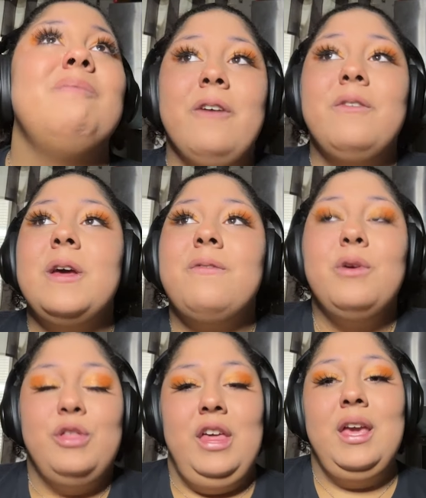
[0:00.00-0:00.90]
Even
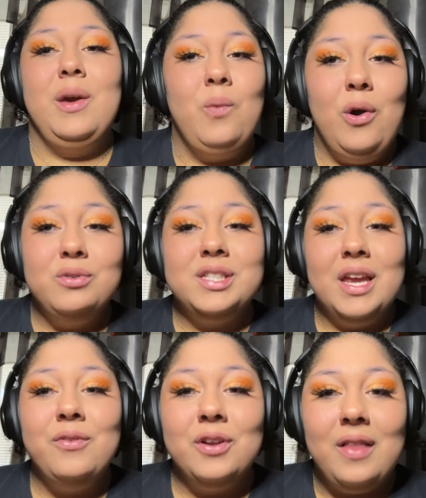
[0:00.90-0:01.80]
if you think it won't
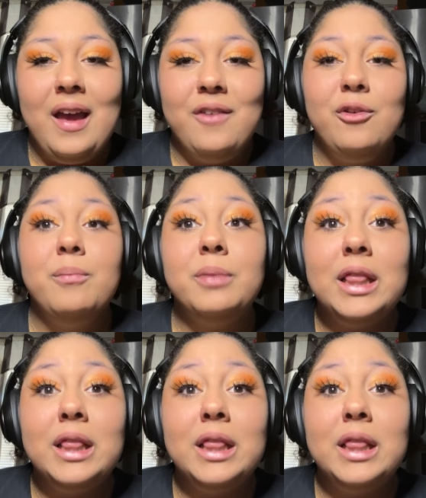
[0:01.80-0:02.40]
save your life,